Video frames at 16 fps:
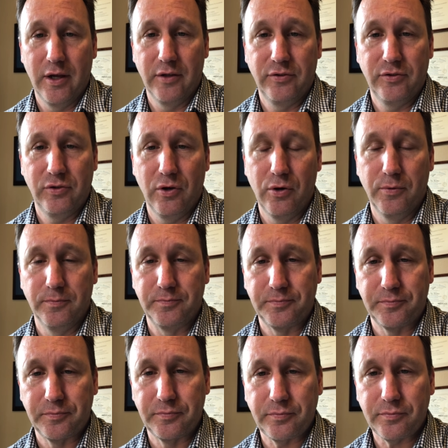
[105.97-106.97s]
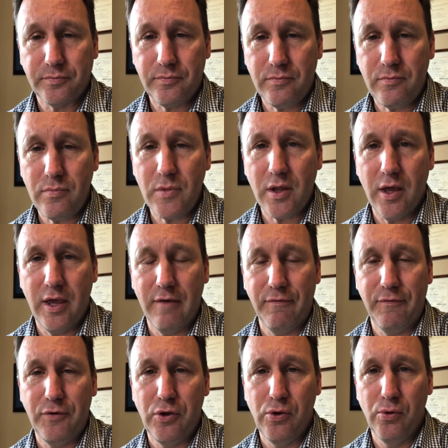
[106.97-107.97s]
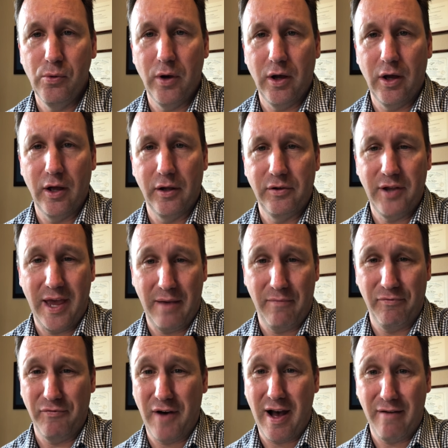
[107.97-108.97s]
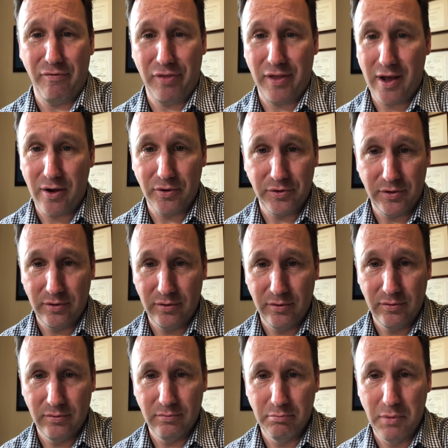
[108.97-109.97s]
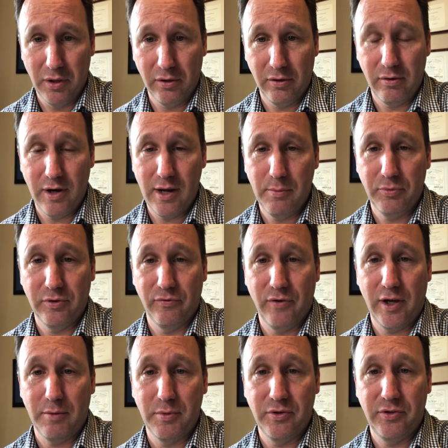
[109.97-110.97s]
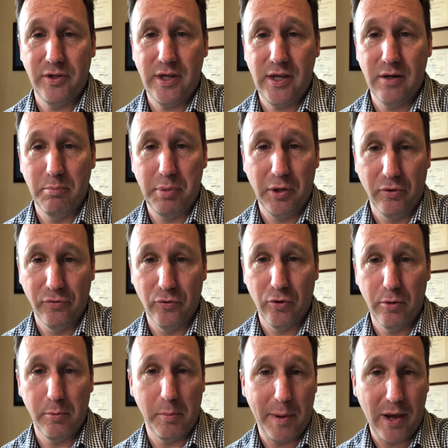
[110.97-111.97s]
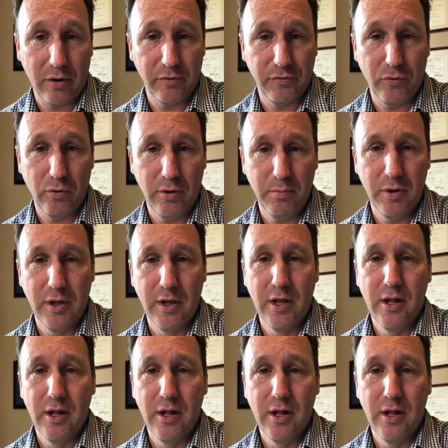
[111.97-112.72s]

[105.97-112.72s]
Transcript: So if you take 5,000 milligrams of vitamin C in pill form or powder form,